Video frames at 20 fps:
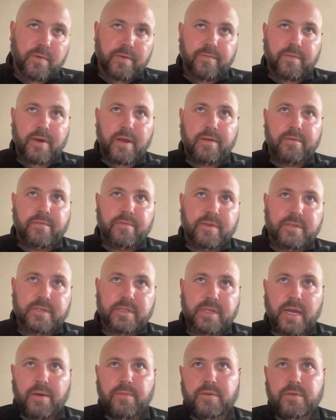we've kind of
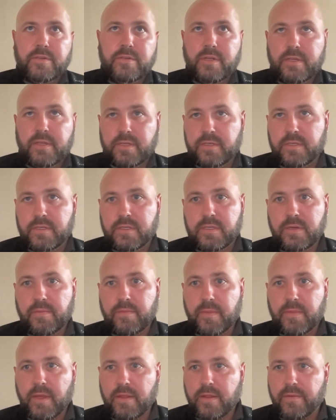established that this is
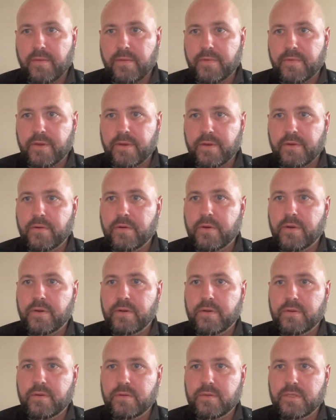something they love to do
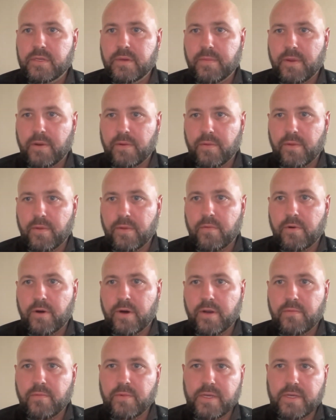and something they really
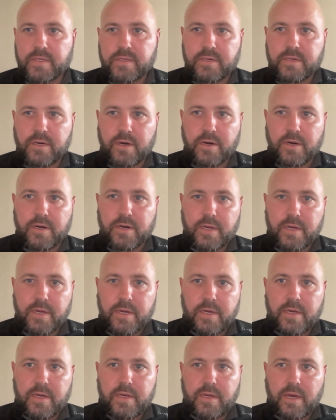want, we can start
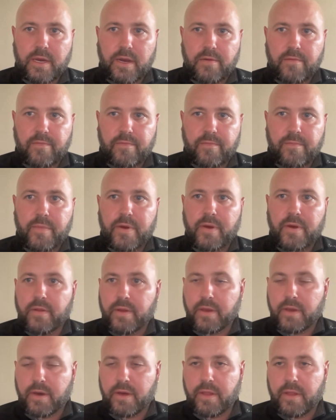kind of
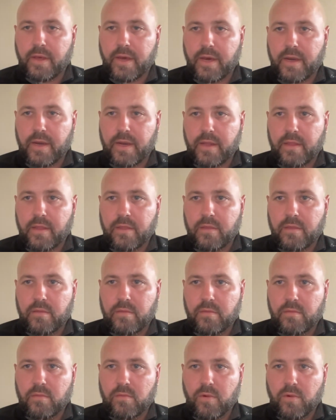building on that. And
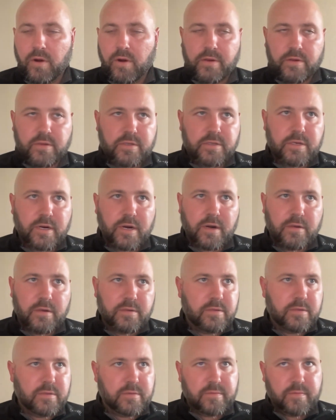where you'd start
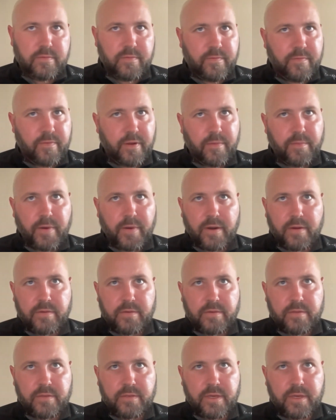is
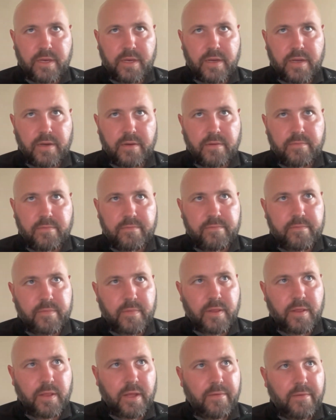fundamentals, and
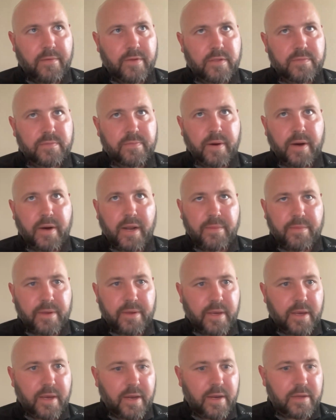a lot of it's body
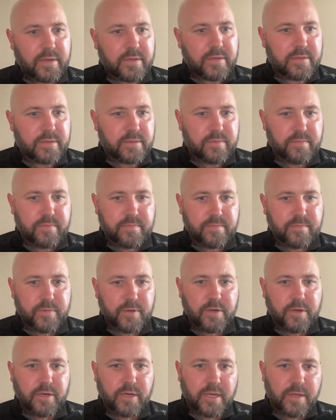mechanics,
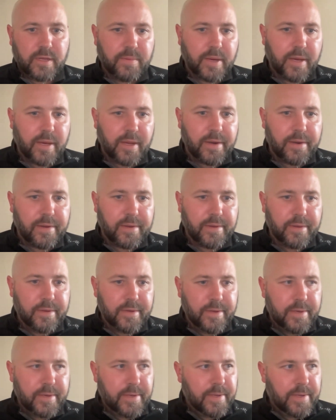good knee bend,
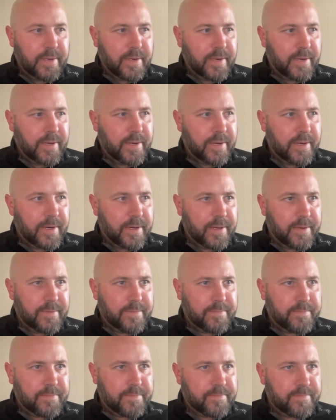
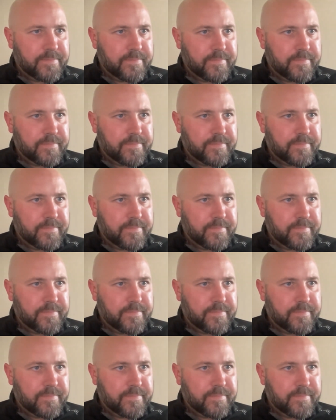um,